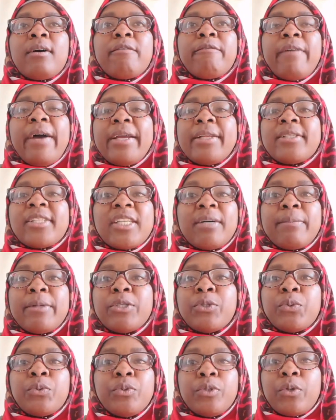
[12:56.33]
find
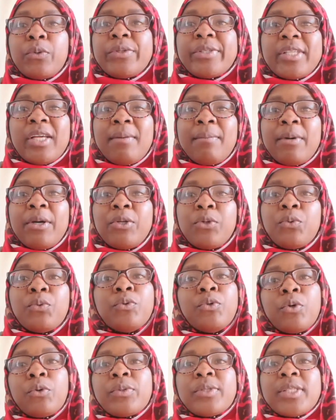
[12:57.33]
someone who knows someone who
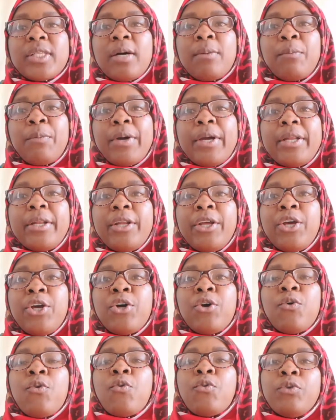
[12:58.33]
knows someone
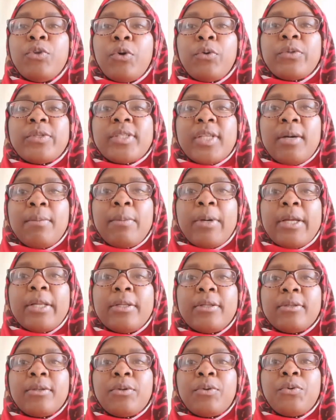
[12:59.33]
who knows
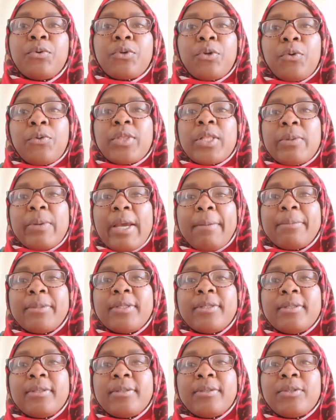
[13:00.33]
someone who wrote the
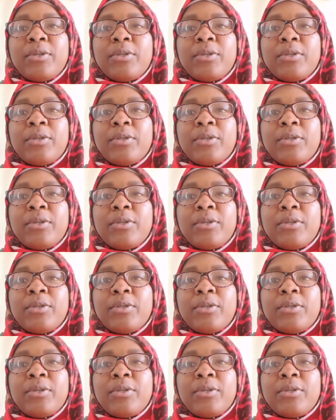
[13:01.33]
WAPT,